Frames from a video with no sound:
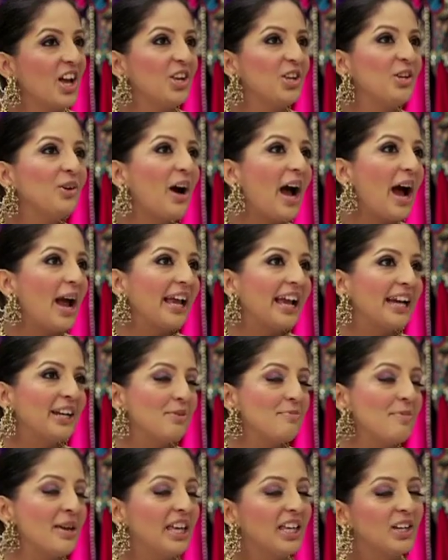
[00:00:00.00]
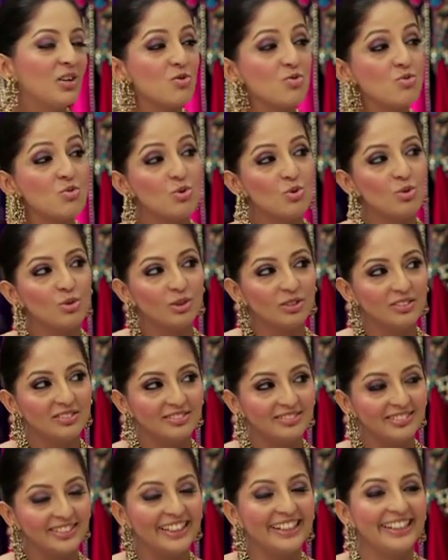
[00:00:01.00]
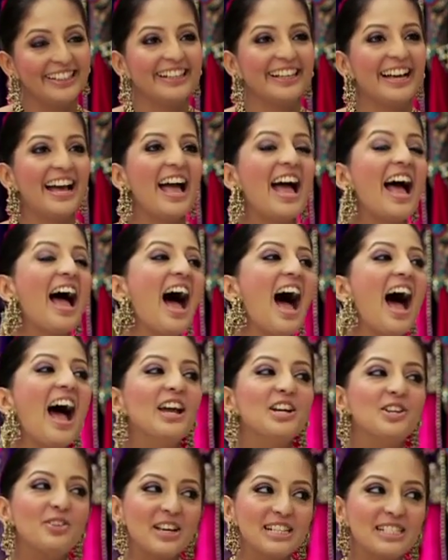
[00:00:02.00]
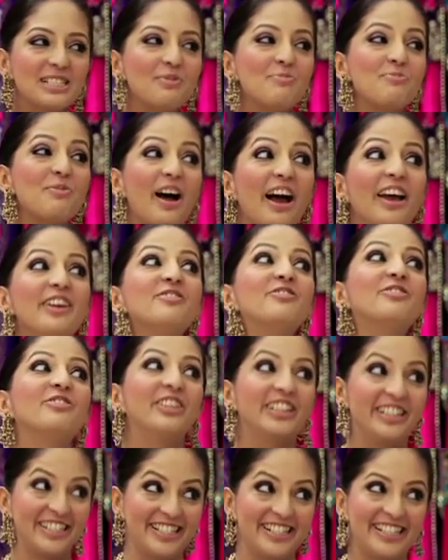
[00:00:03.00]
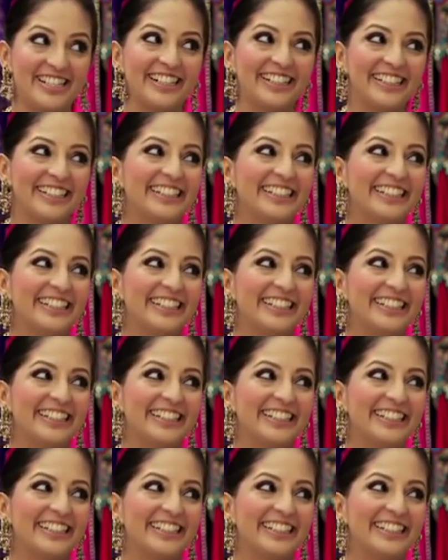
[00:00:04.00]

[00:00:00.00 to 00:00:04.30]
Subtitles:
I kind of make it a rule. I dress the bride first.